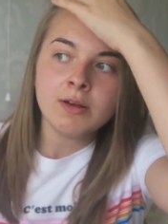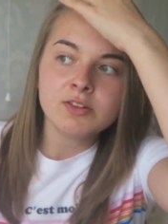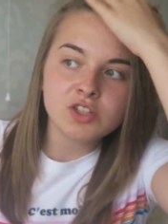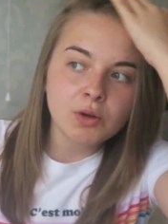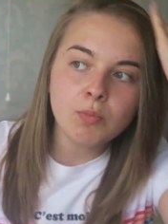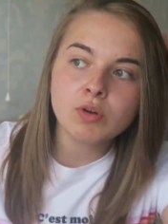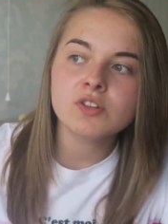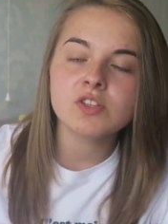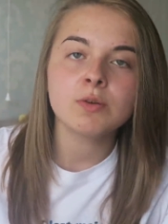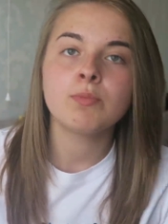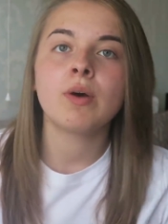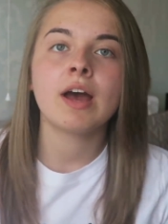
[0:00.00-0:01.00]
Someone
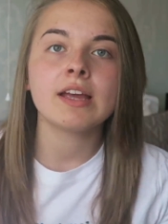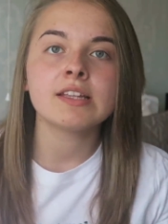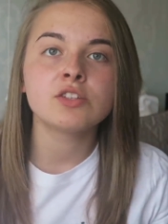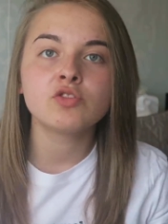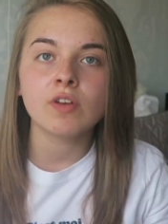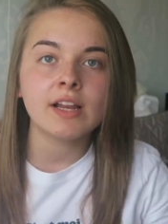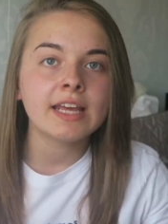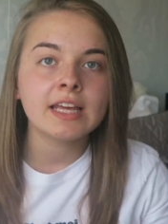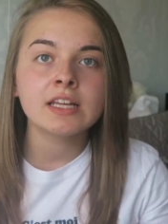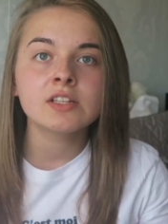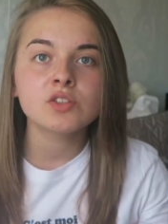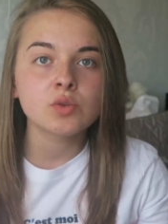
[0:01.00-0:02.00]
somewhere is
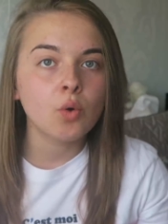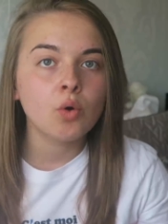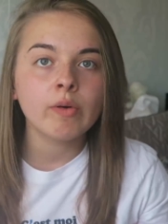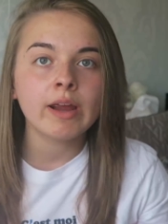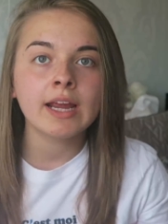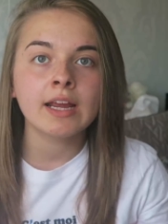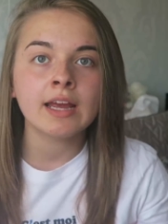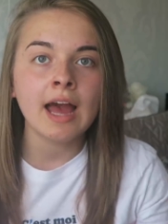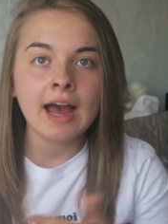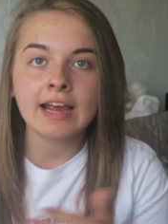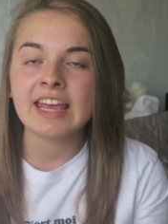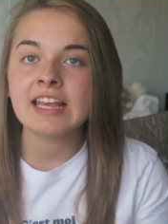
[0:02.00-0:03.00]
drilling, sawing,
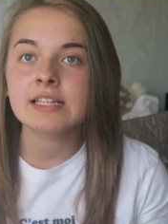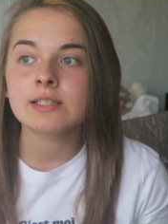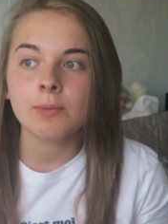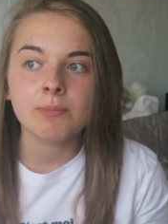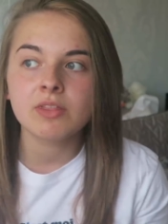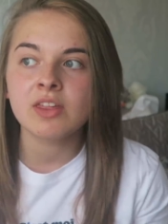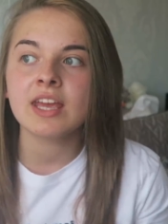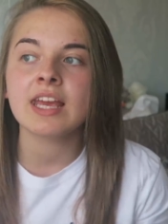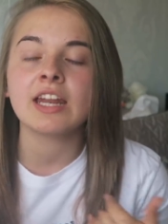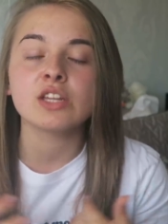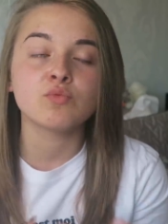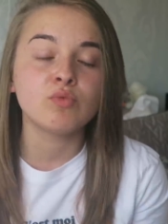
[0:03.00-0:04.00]
hacking
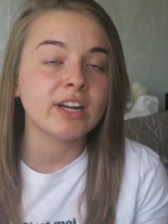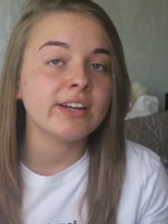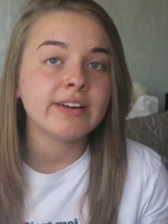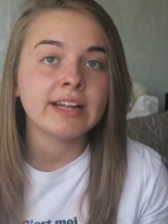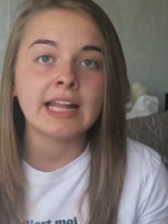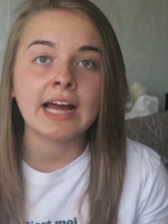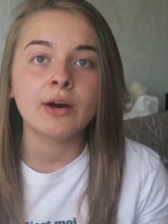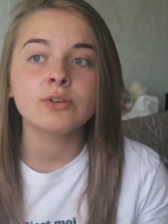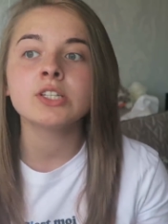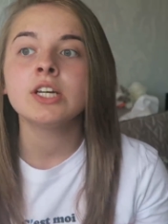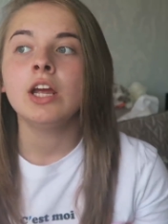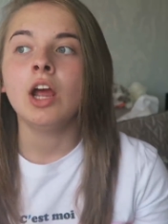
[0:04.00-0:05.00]
something, and it's really, really
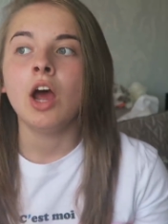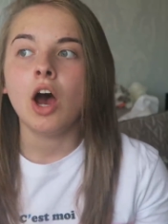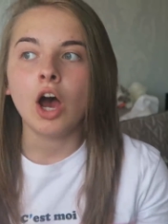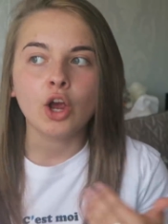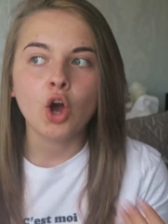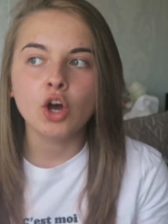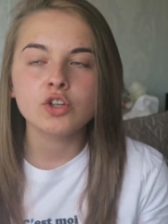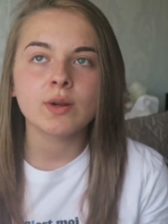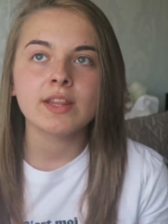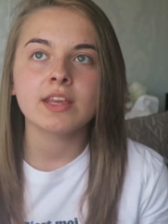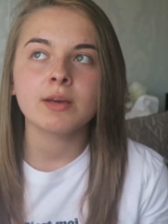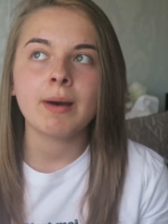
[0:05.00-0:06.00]
loud. I can't do
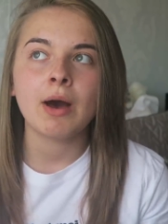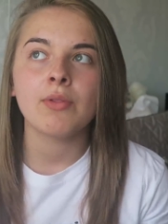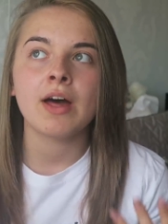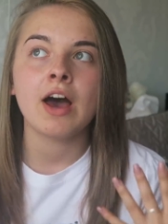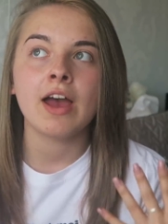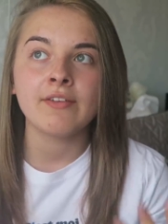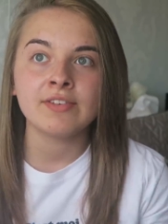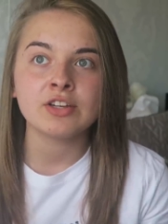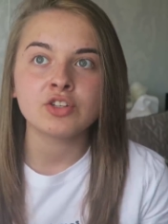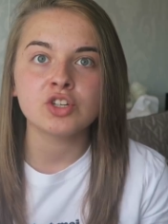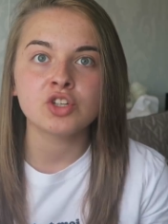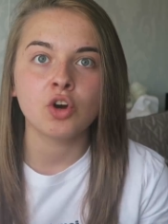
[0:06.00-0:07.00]
anything about that. I have
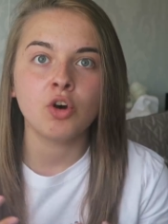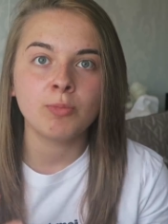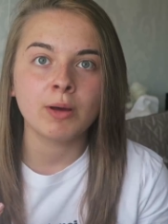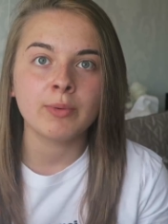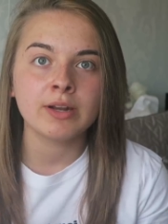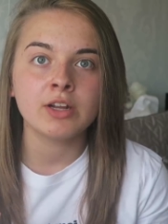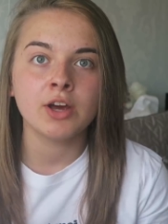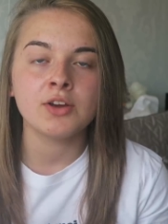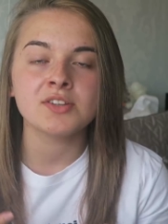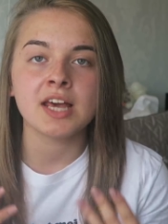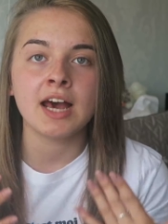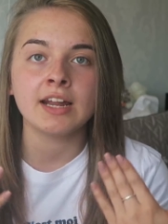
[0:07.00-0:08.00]
literally shut all my
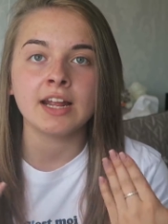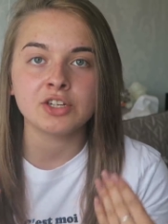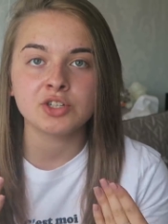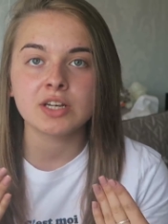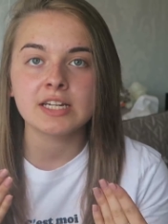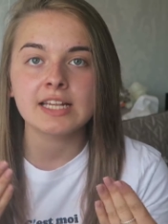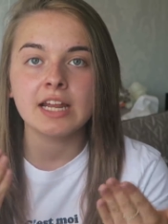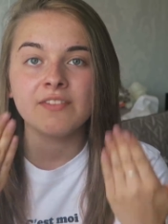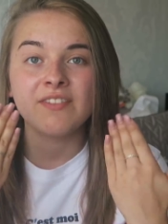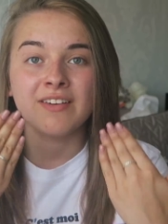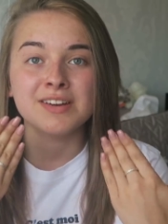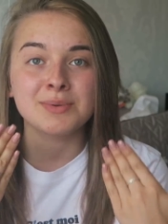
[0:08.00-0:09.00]
windows, and as you can tell,
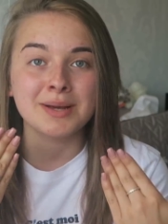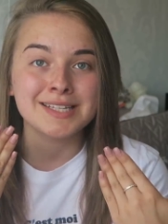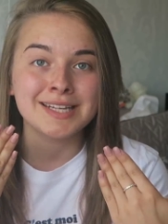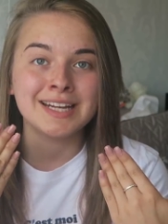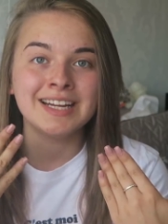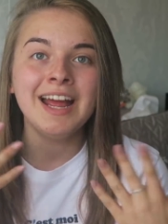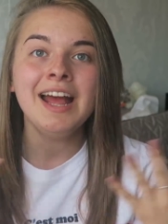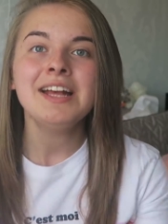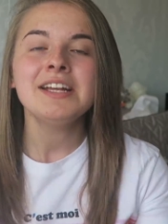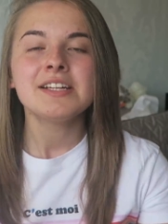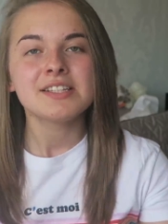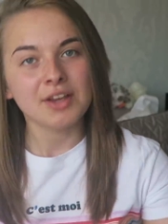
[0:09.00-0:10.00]
I'm very sweaty.
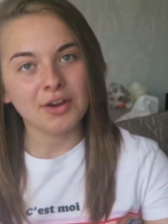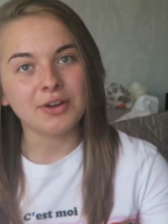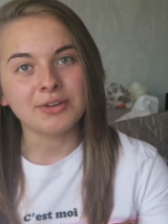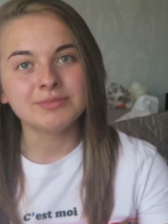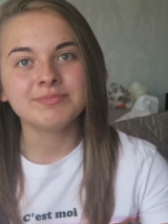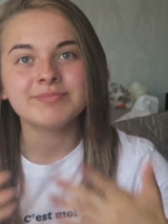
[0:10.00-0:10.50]
So,